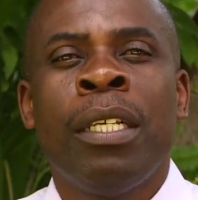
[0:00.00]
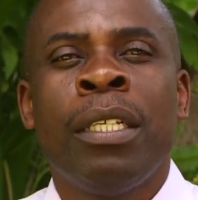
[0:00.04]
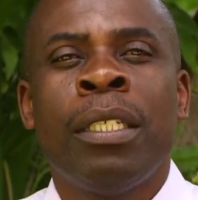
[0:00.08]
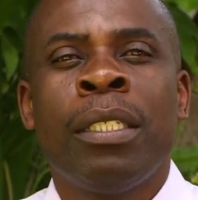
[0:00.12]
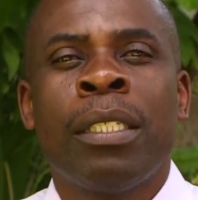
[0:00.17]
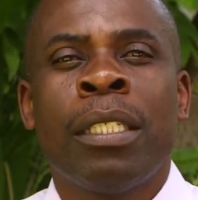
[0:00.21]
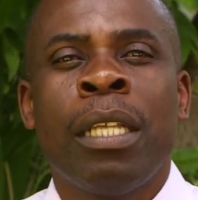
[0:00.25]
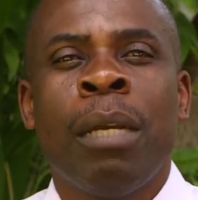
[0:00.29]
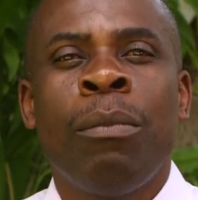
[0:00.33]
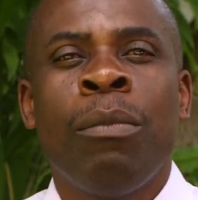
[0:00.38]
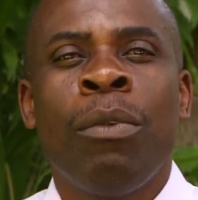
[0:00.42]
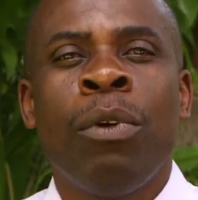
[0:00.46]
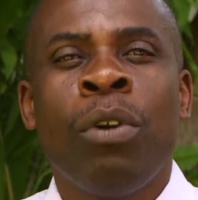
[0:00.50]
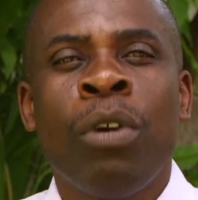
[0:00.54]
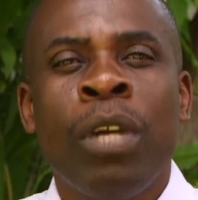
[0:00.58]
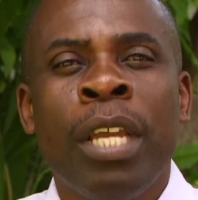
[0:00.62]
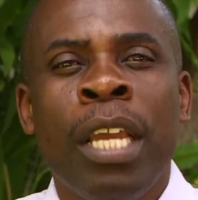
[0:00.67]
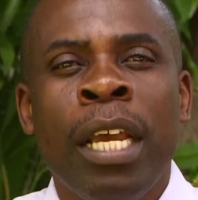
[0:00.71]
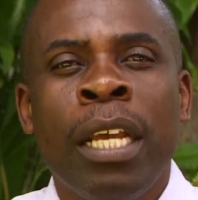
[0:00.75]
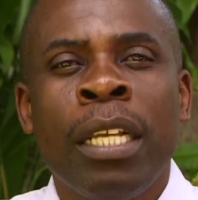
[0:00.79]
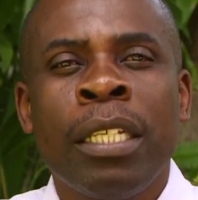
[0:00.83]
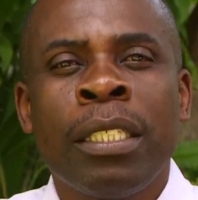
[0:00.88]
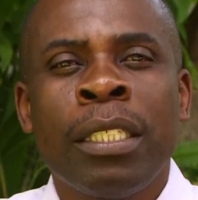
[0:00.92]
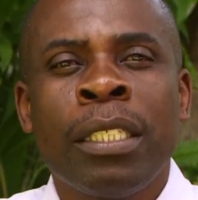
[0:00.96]
some
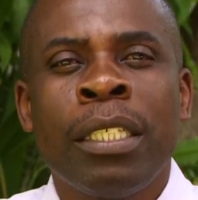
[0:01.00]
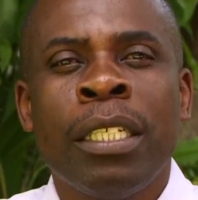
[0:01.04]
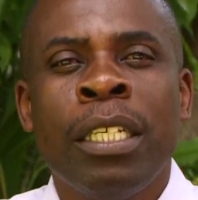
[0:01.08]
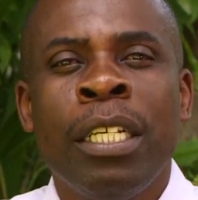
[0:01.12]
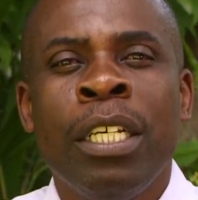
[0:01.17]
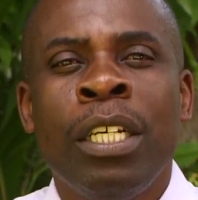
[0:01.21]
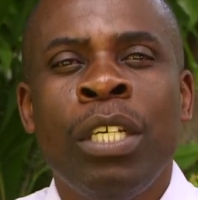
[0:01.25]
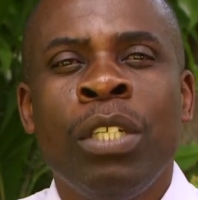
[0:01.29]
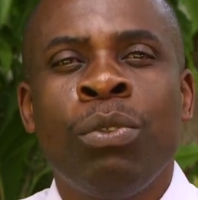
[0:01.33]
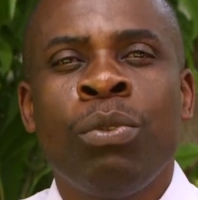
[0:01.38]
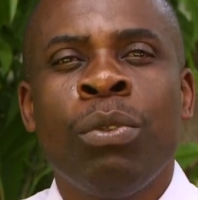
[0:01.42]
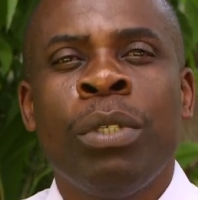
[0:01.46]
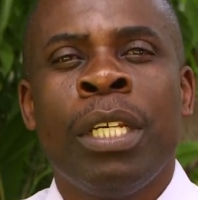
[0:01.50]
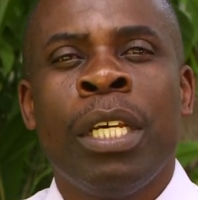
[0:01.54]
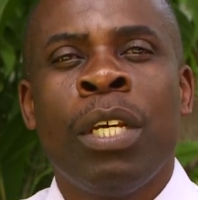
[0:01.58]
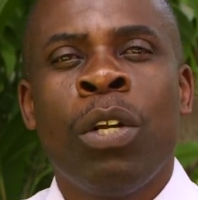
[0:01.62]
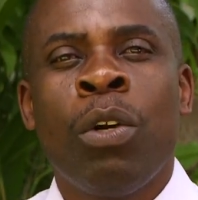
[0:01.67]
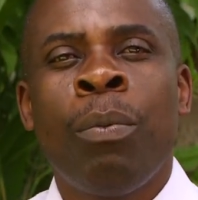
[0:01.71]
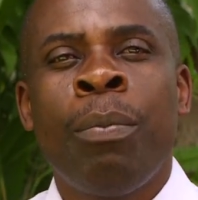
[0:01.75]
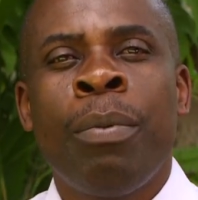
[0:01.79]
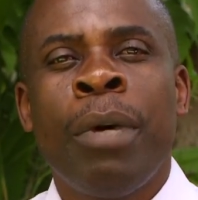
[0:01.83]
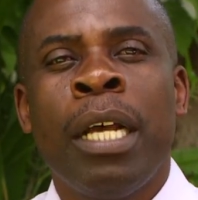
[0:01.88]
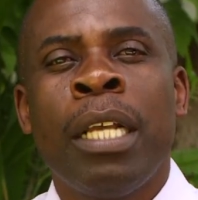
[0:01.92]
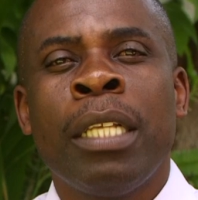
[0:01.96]
lawyers to
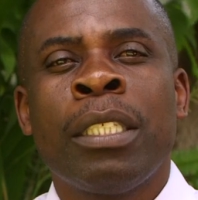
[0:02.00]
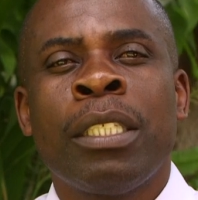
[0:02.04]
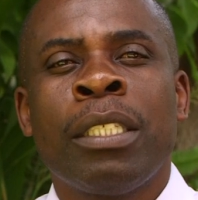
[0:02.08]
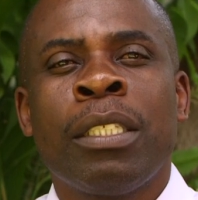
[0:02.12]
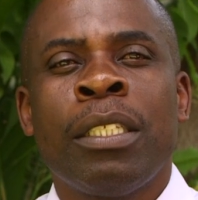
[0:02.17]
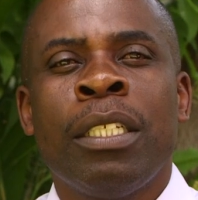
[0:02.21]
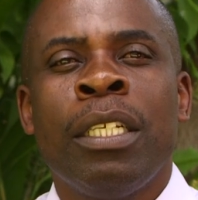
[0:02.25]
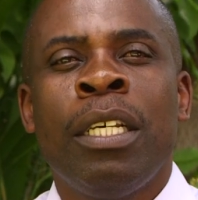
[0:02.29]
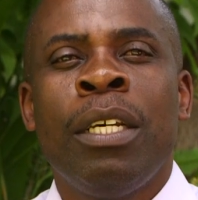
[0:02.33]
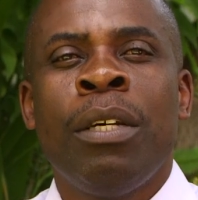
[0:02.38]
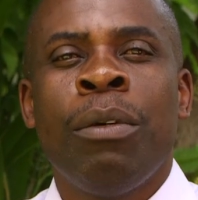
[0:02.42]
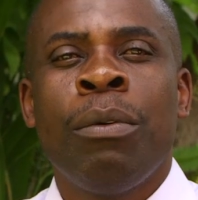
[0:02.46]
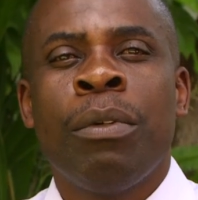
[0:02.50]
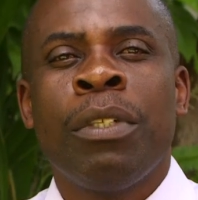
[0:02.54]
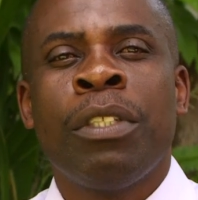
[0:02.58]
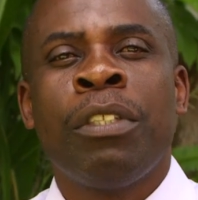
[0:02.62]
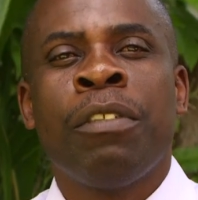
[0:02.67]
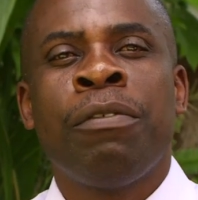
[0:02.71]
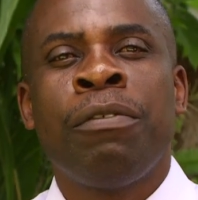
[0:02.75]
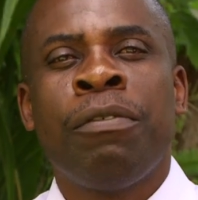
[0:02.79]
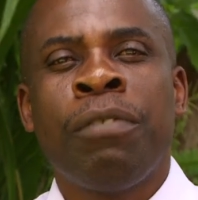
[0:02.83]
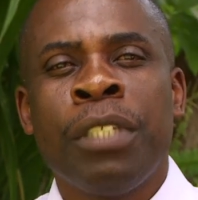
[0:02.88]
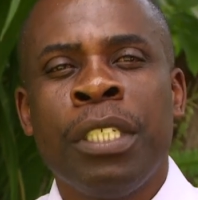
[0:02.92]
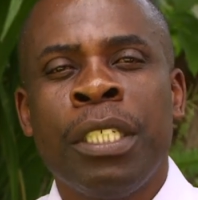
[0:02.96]
help us with
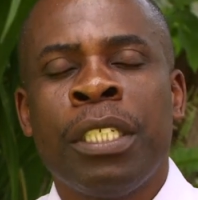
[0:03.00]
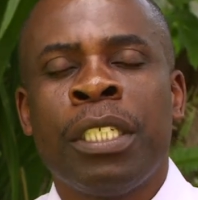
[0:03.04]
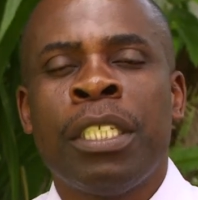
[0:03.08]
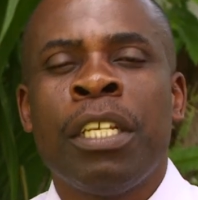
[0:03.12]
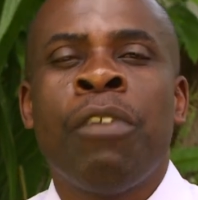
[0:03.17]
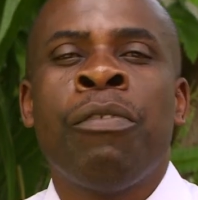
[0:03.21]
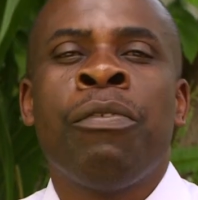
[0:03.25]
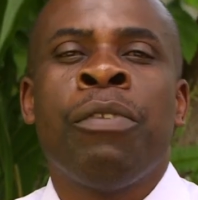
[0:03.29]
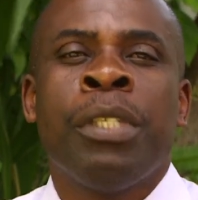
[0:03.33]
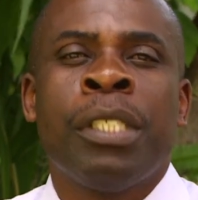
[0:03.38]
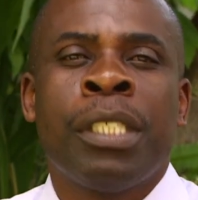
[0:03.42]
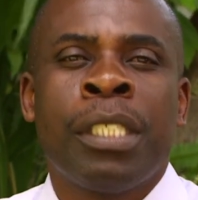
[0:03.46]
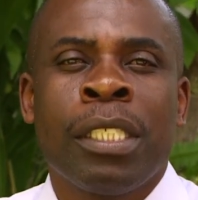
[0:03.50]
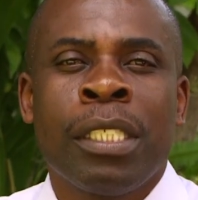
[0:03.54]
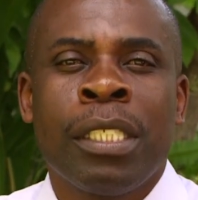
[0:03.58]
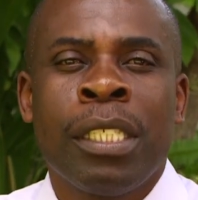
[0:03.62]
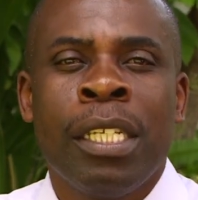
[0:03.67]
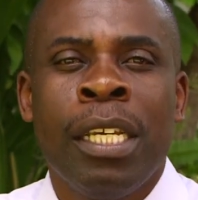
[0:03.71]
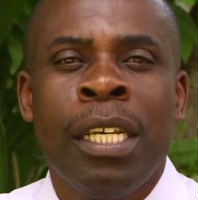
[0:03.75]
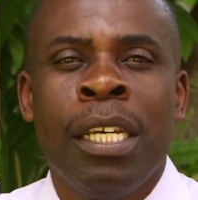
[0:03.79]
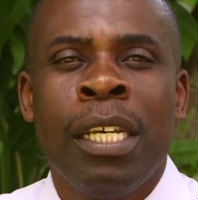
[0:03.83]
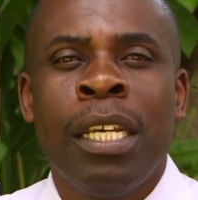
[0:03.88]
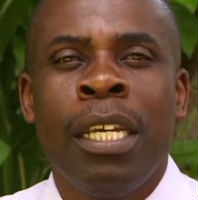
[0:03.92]
the free service